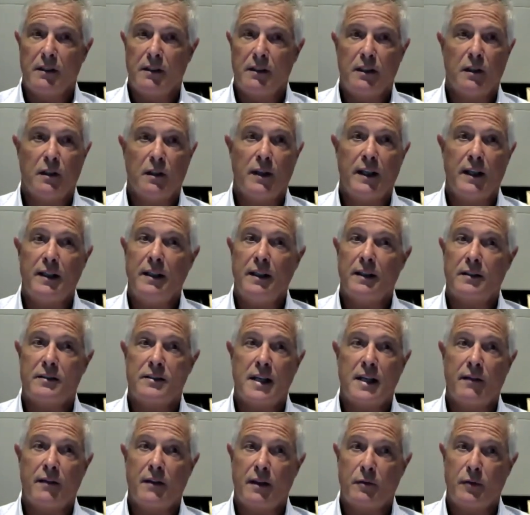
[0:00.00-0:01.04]
they need a
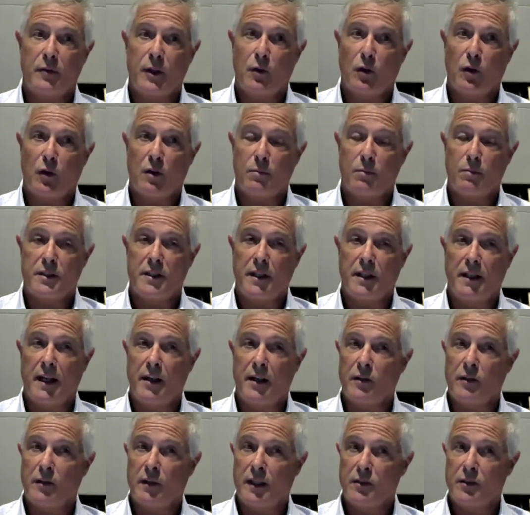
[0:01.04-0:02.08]
7.75%
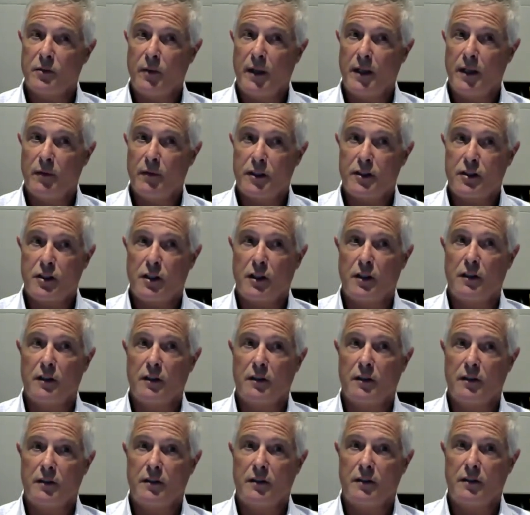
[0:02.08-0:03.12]
annualized rate of
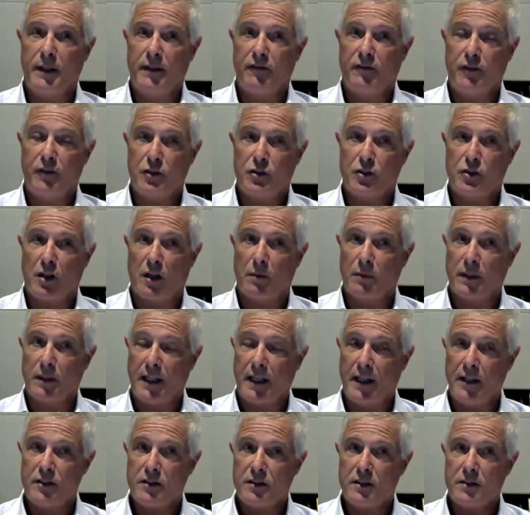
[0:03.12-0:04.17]
return to meet future
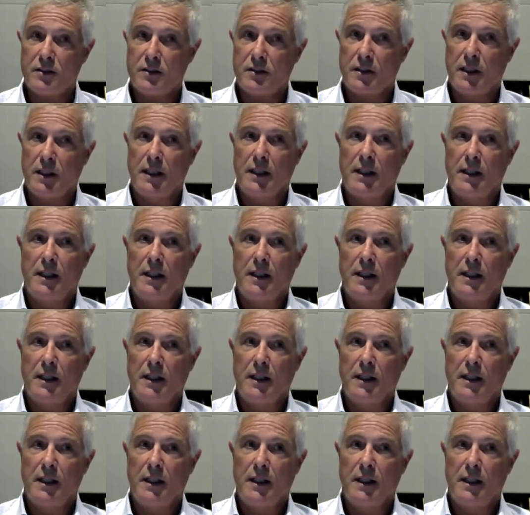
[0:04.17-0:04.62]
obligations.